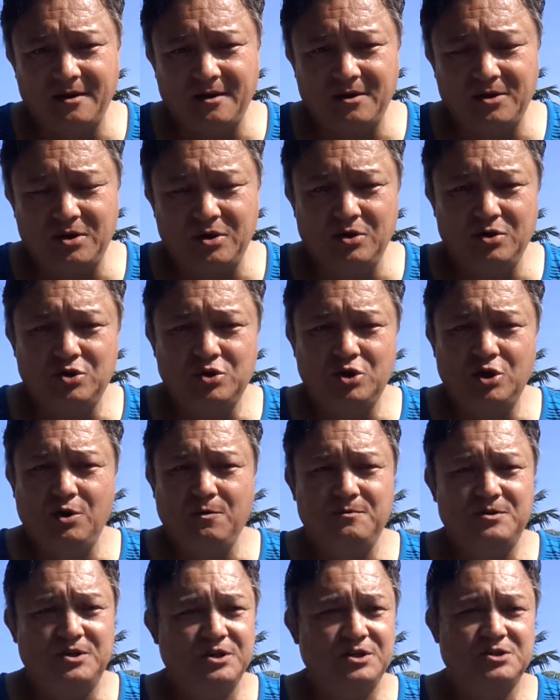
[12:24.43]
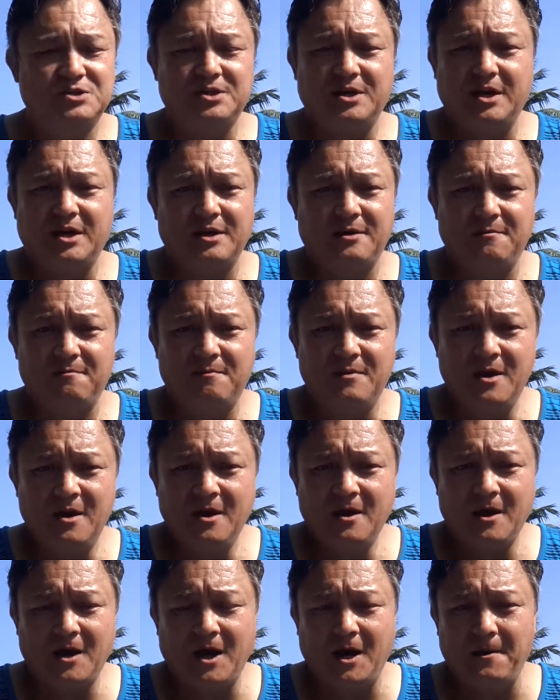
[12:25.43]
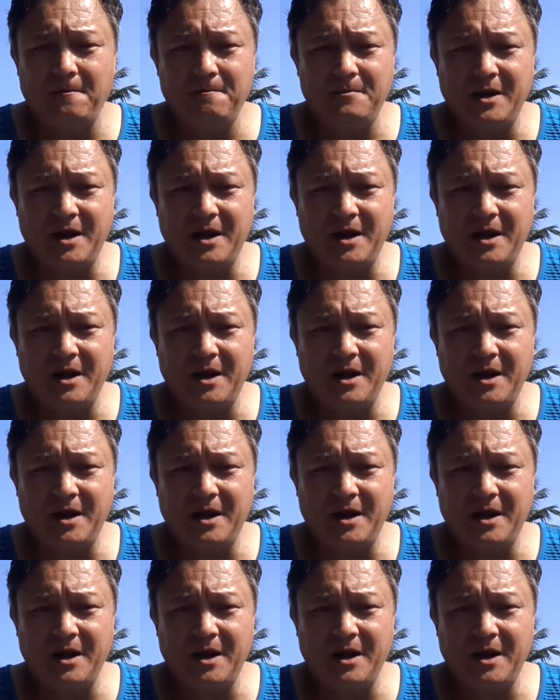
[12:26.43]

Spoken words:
YouTube, just like I'm